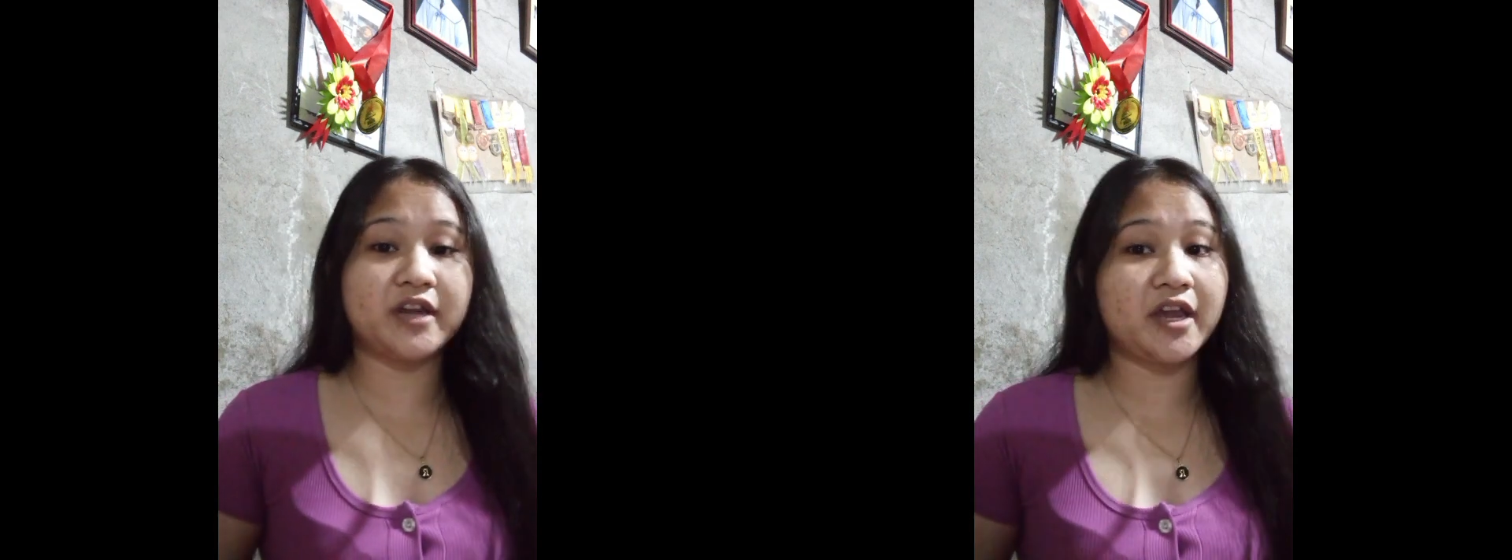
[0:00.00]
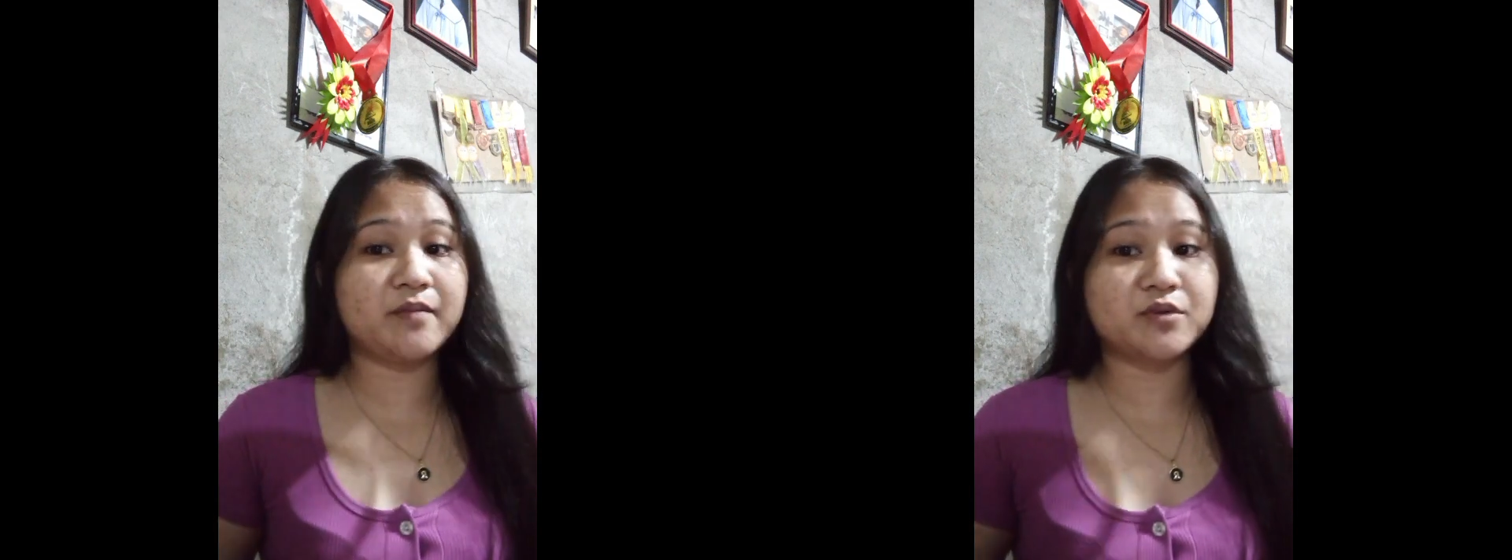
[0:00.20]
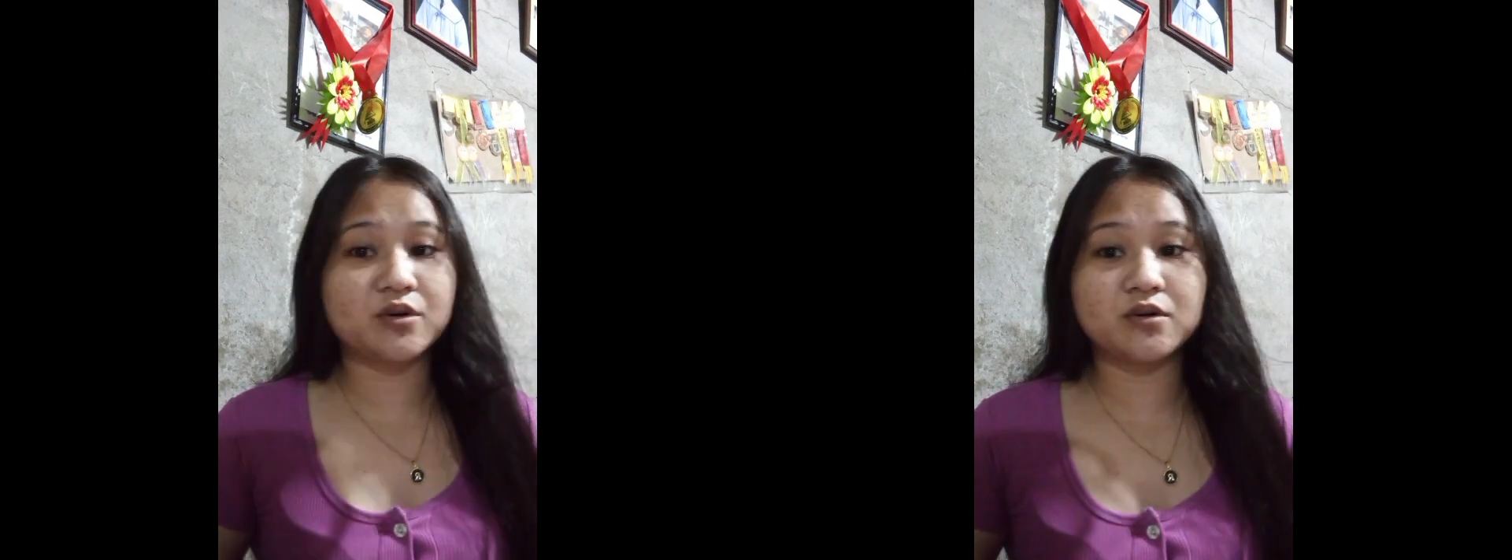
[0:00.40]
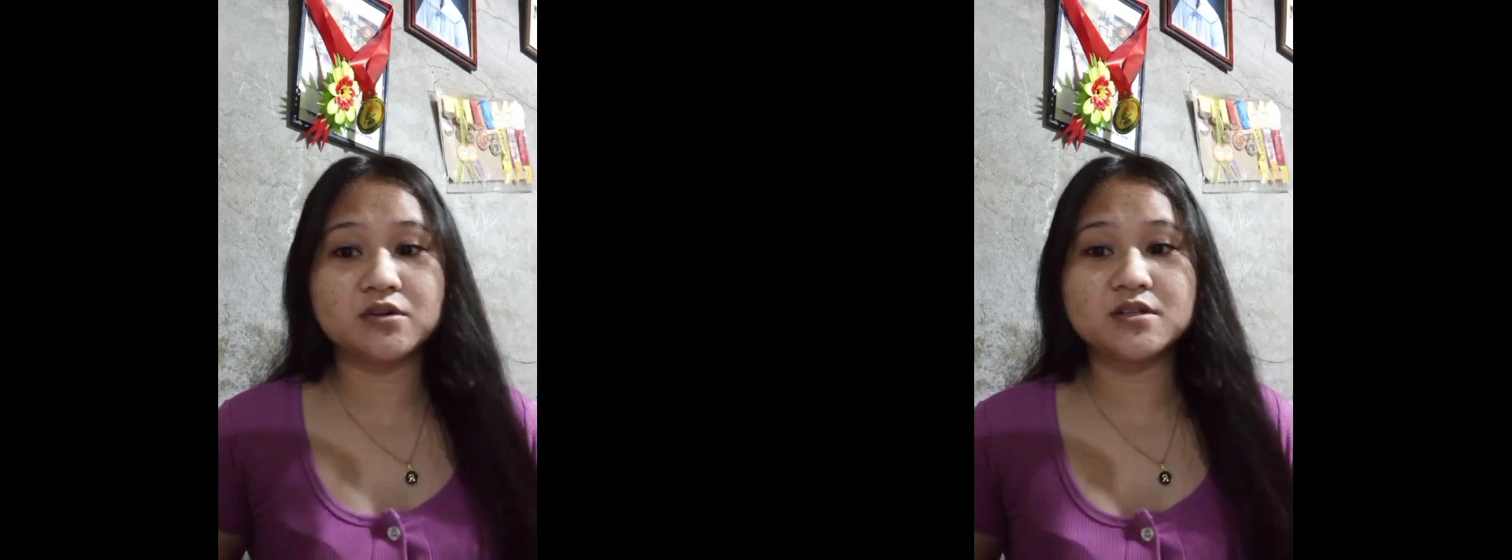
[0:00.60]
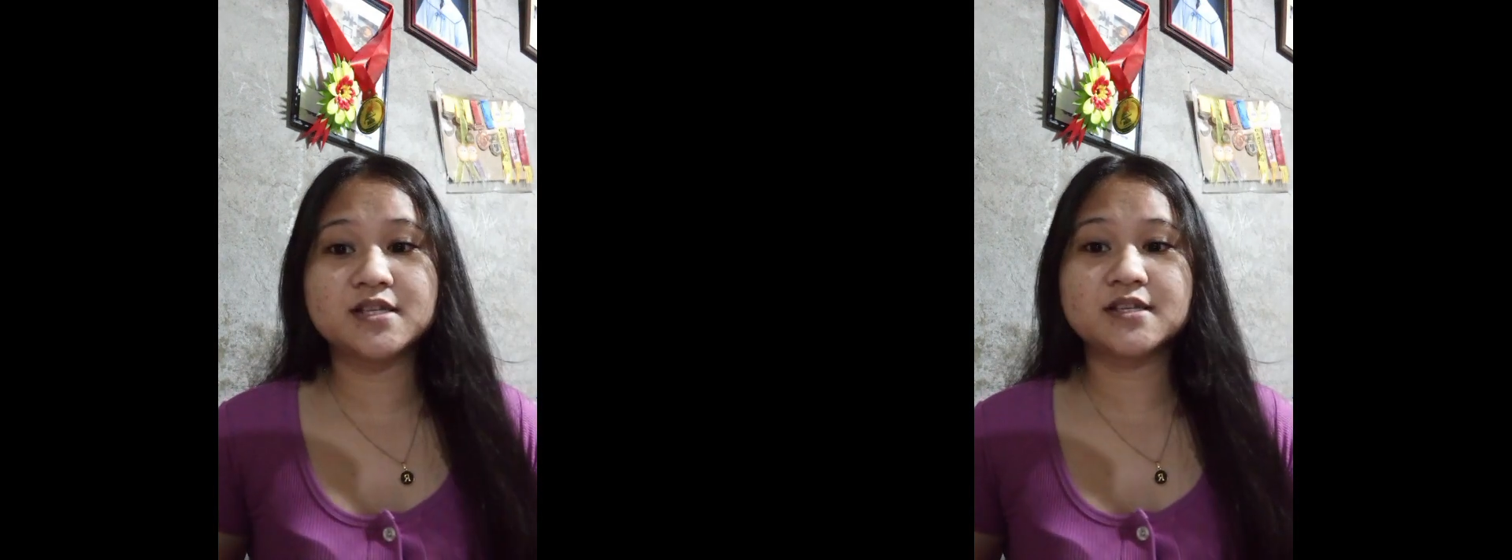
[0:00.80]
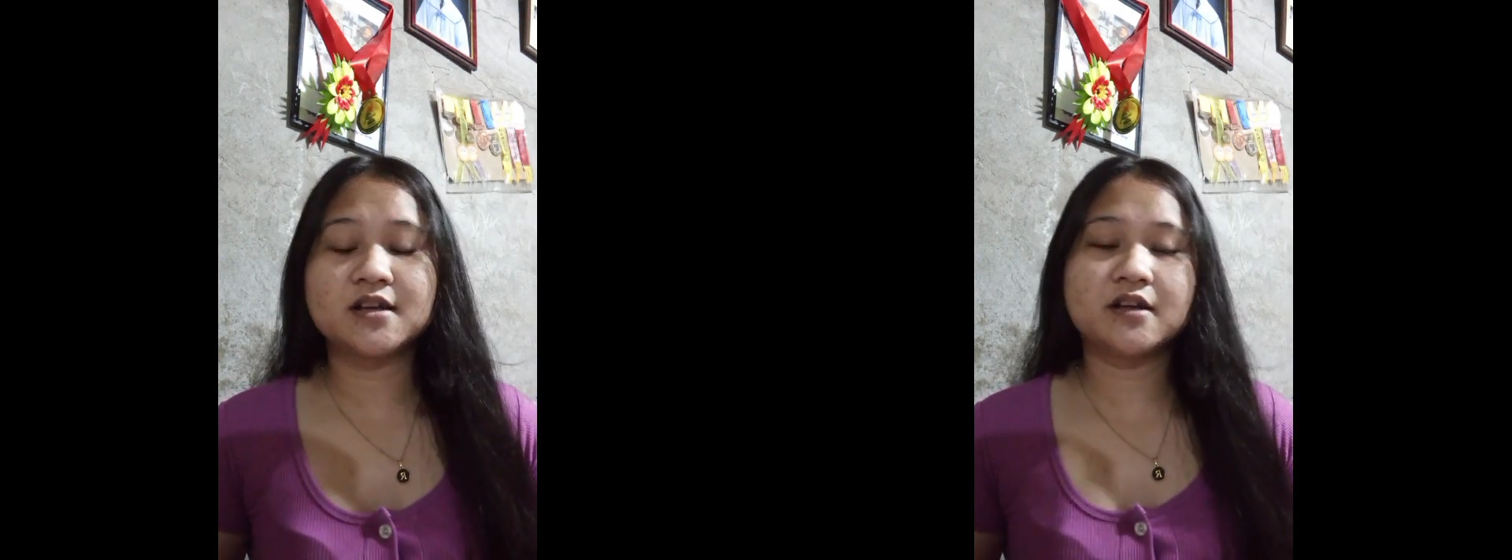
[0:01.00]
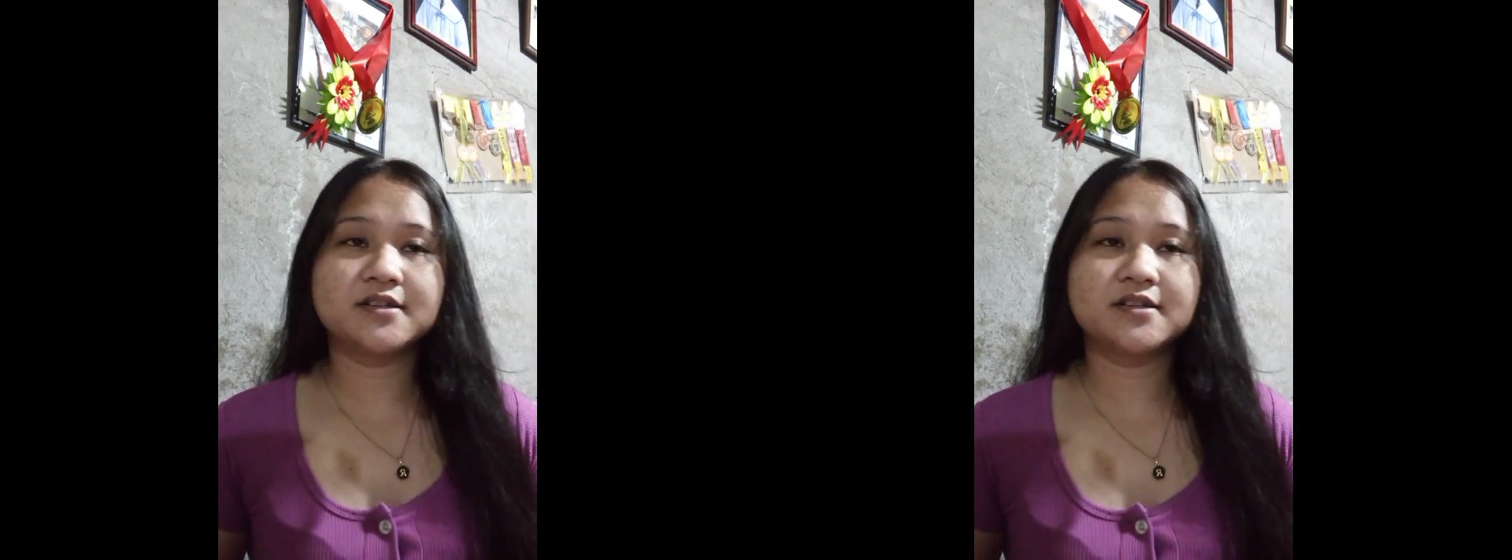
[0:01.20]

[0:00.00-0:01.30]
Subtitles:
game rules,